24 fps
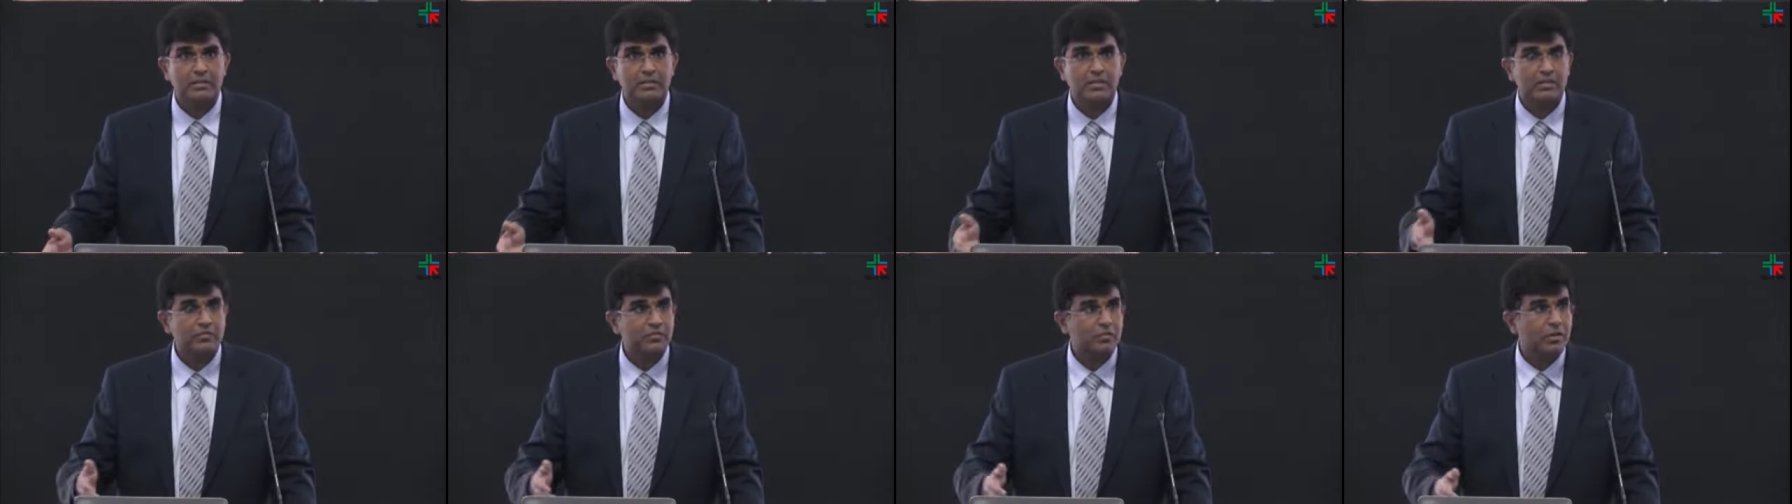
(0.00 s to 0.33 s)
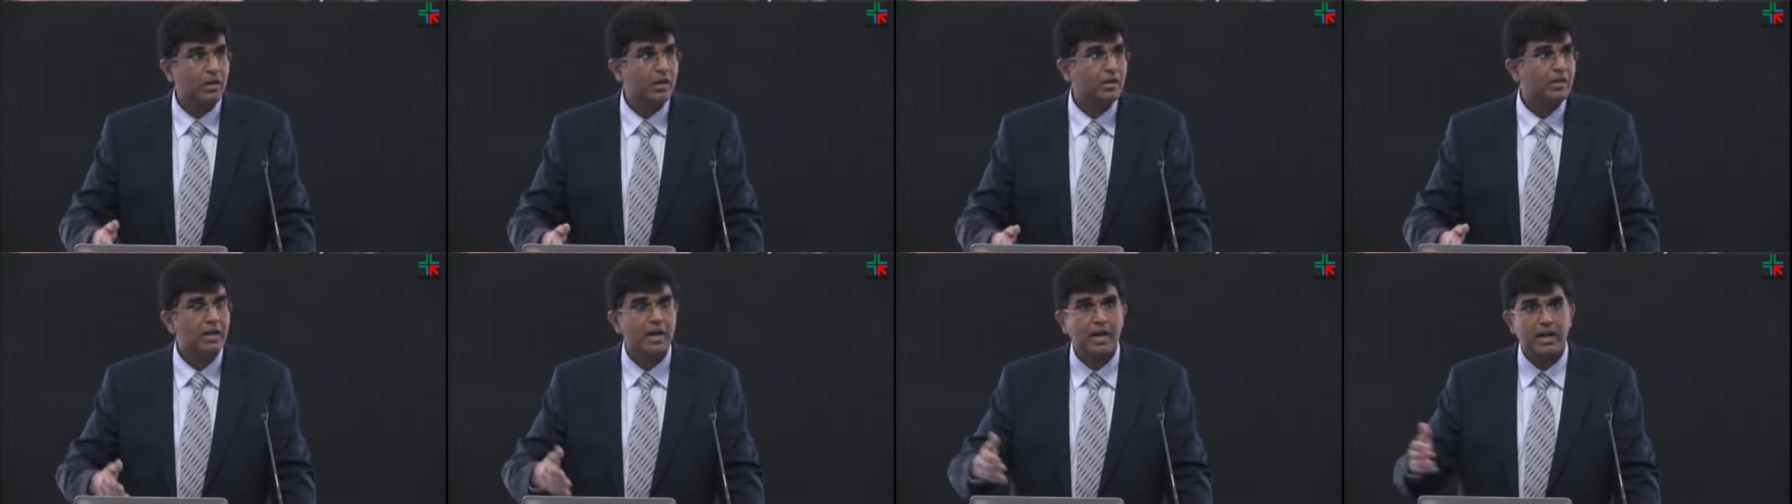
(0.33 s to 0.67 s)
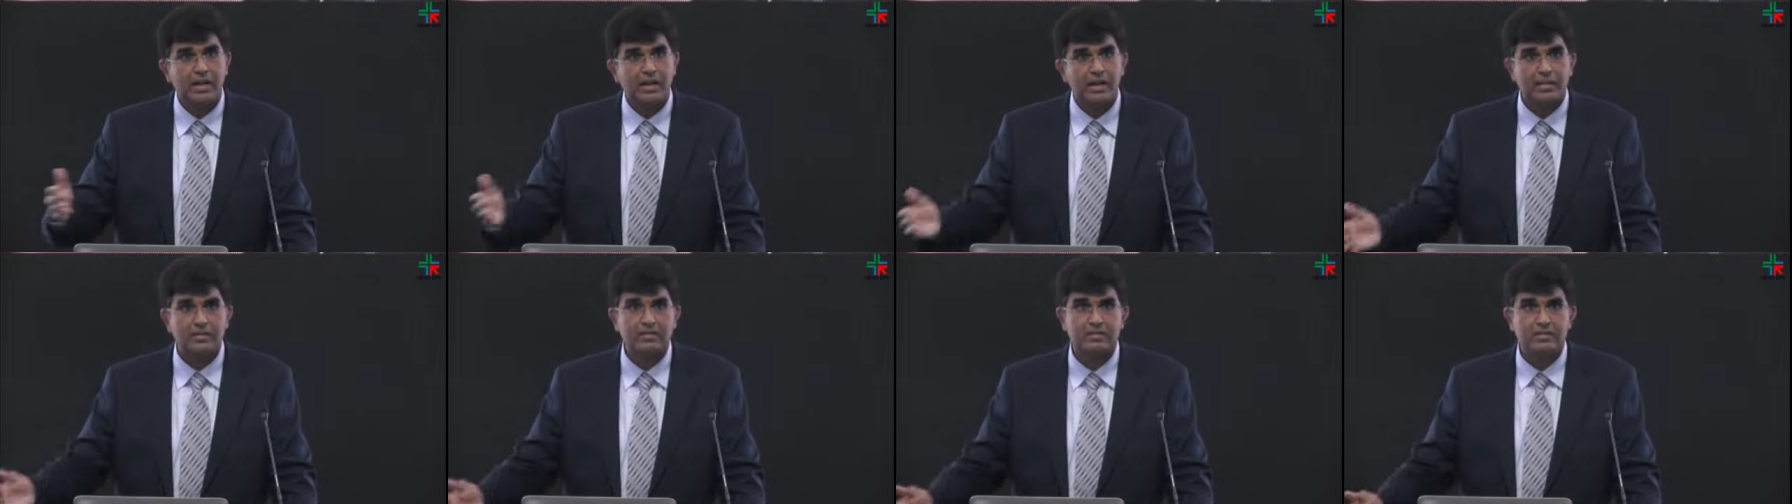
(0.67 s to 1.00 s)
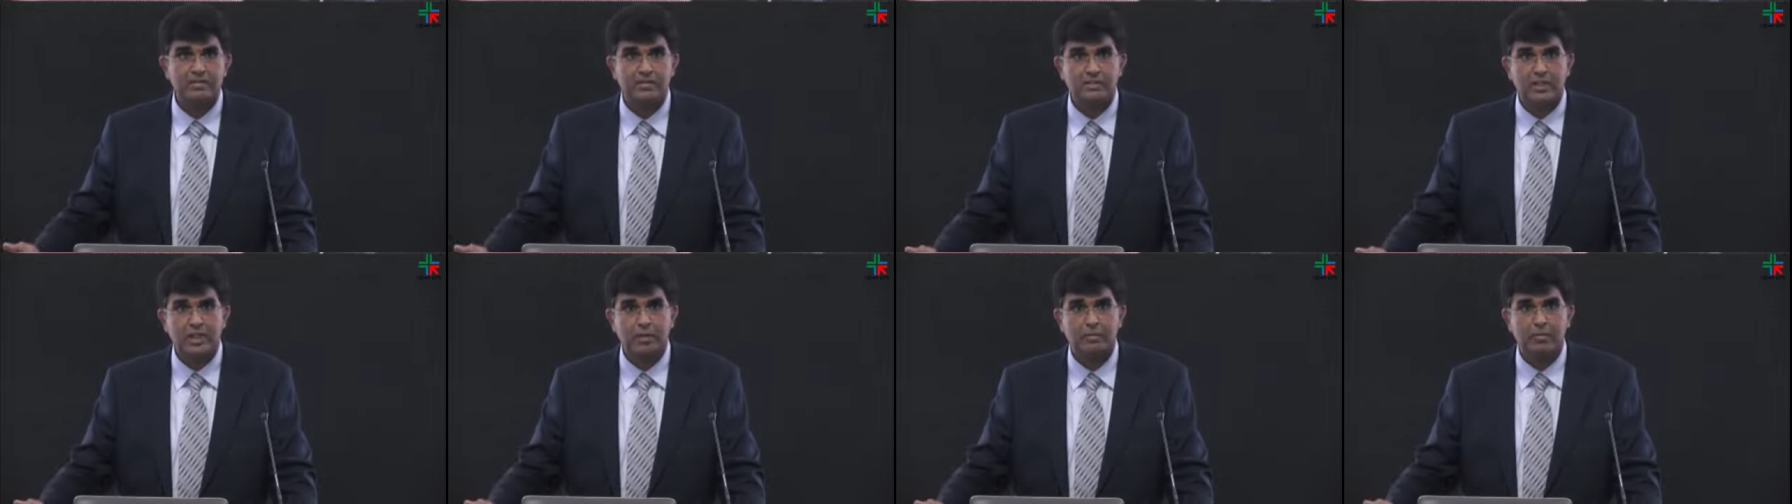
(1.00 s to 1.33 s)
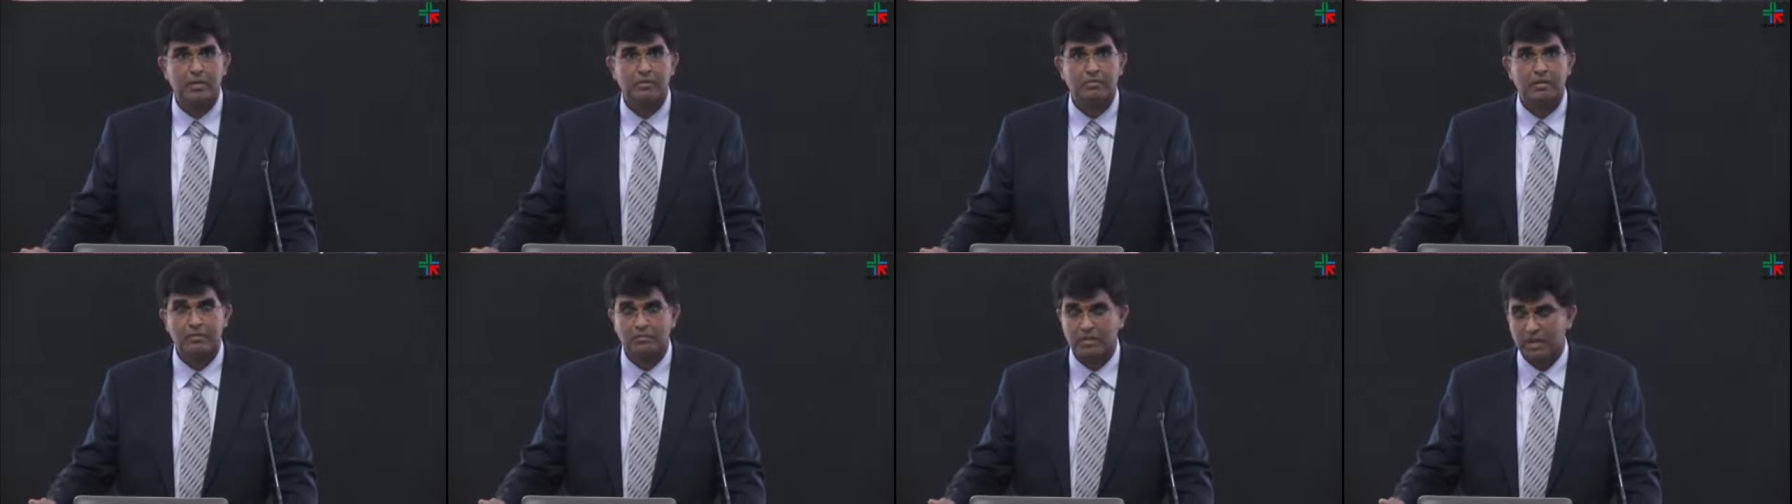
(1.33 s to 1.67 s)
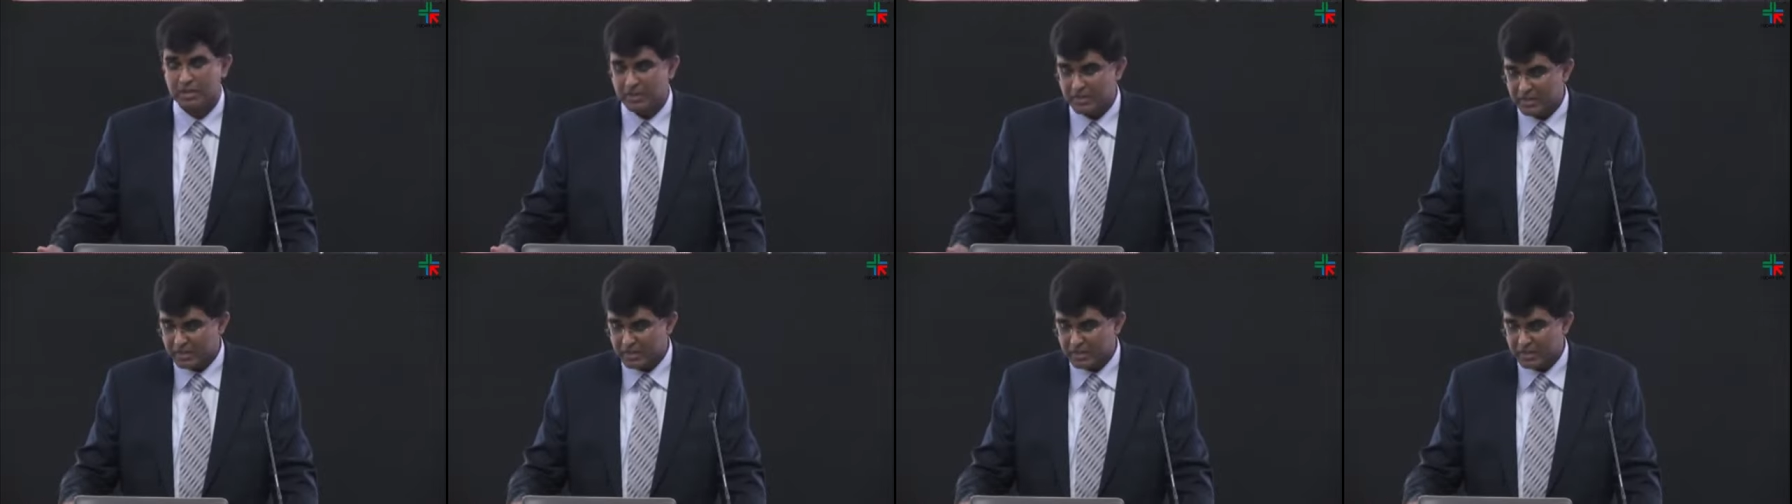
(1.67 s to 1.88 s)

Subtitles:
If not, at least in table viva.